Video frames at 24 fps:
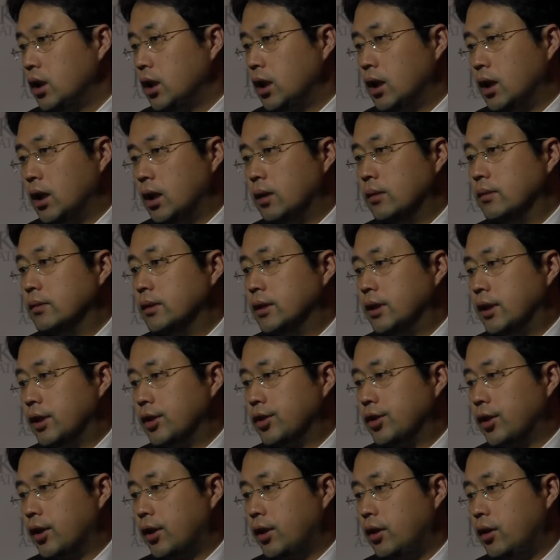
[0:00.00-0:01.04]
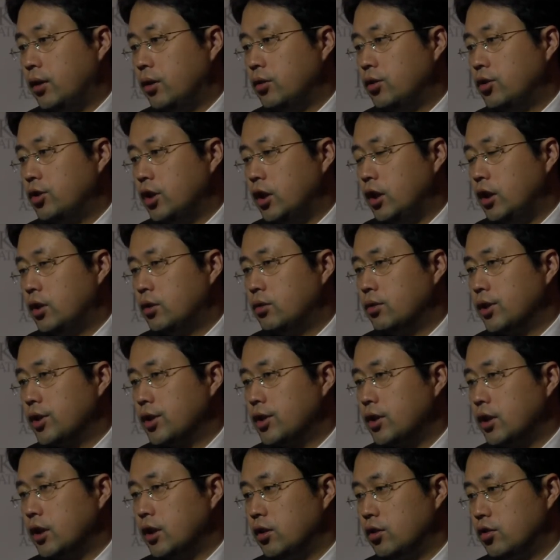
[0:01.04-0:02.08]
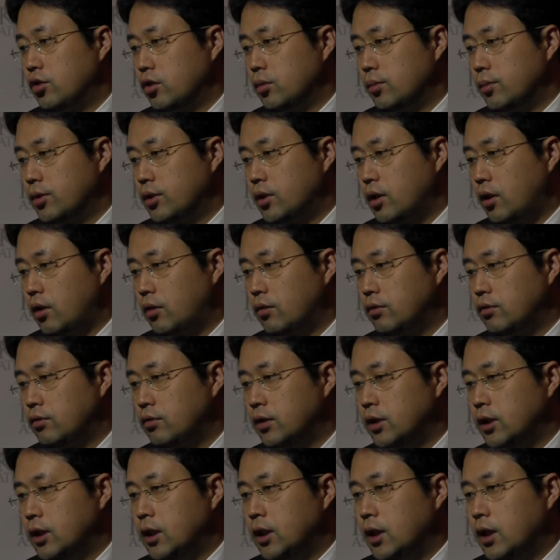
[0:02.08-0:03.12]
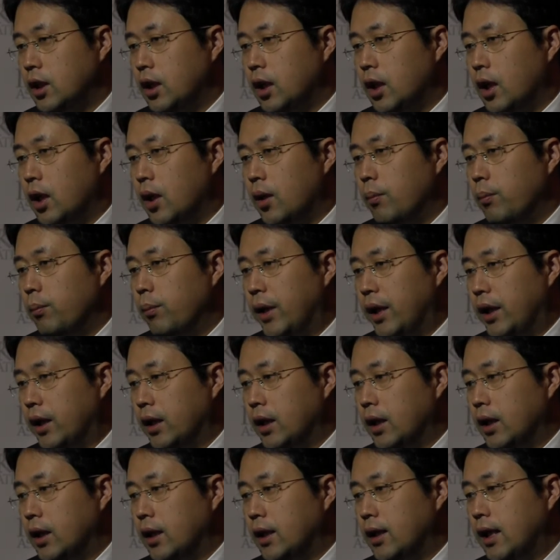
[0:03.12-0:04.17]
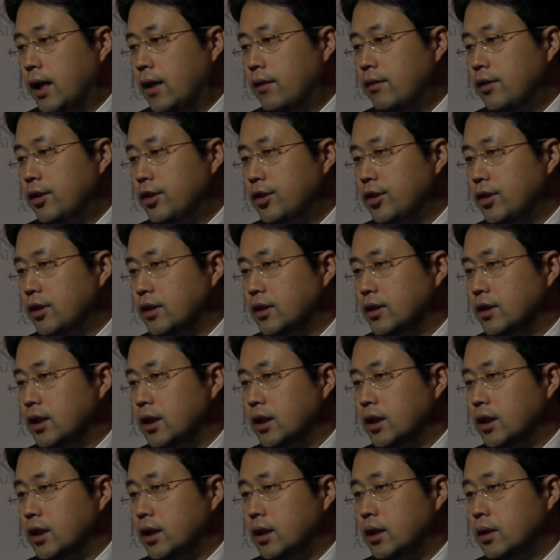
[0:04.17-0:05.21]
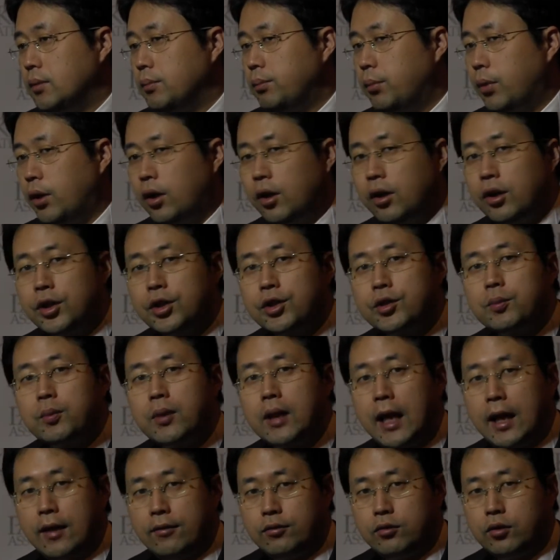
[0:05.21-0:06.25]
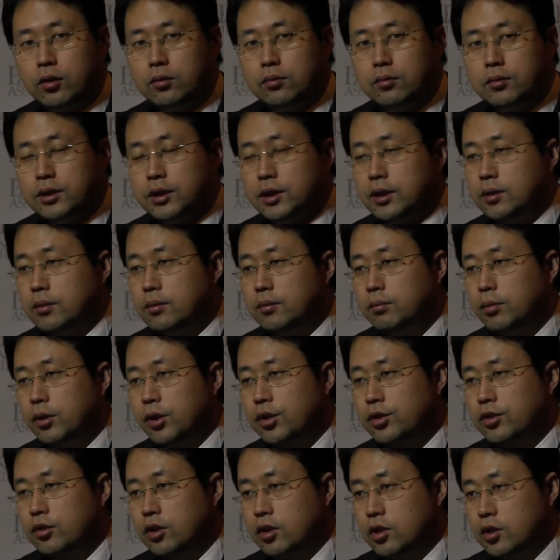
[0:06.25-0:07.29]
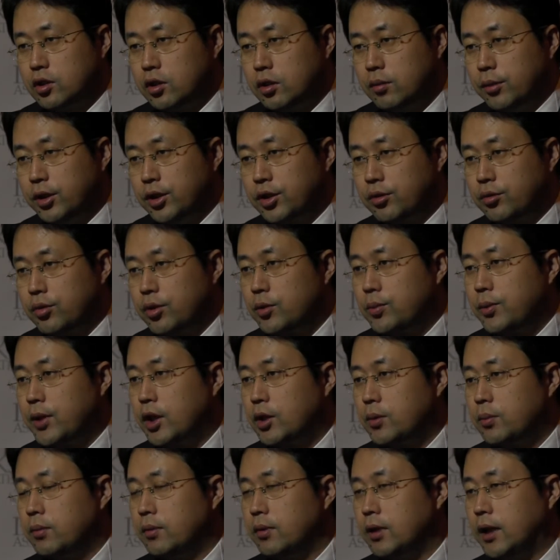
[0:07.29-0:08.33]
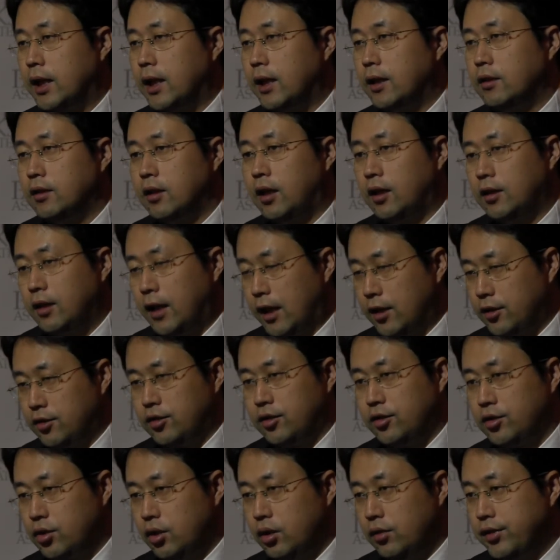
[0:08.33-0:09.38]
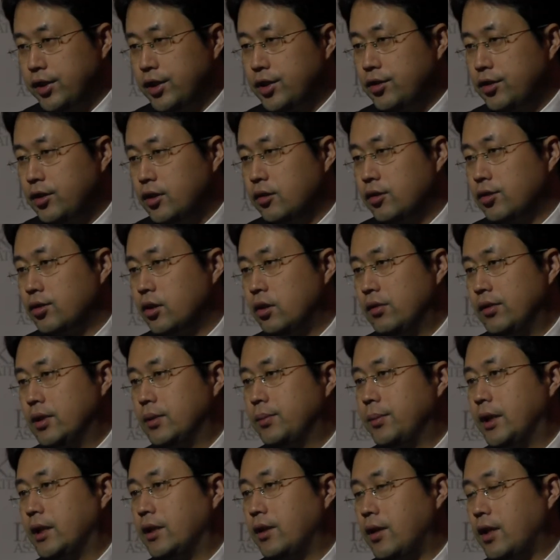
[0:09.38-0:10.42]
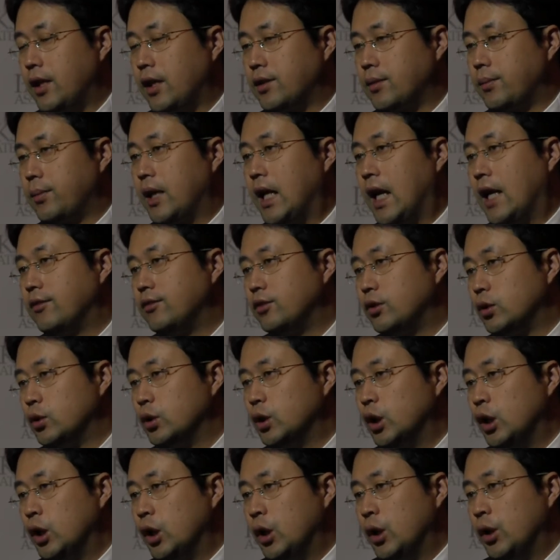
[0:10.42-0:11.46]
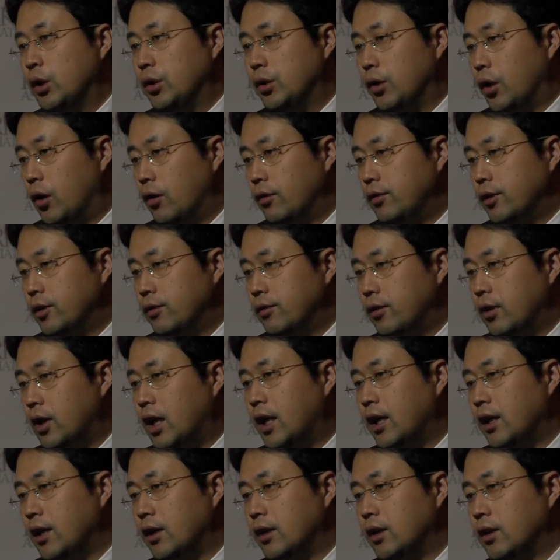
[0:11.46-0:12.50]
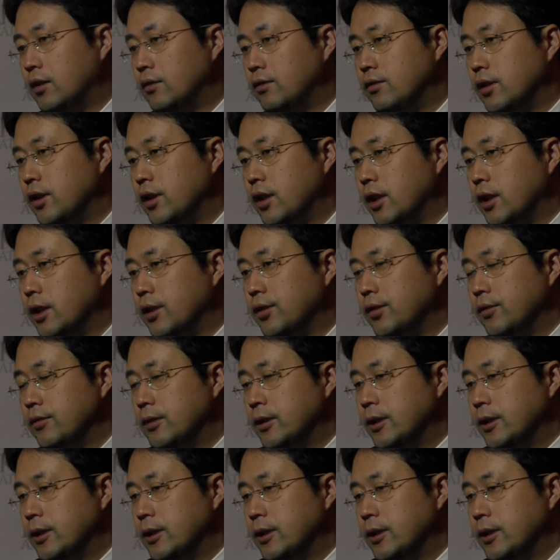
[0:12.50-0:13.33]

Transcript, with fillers: Uh, there's a huge interest in terms of uh, leveraging the PERS platform, the personal emergency response, uh, not as a service, single service, but as a, as a platform to offer a variety of uh,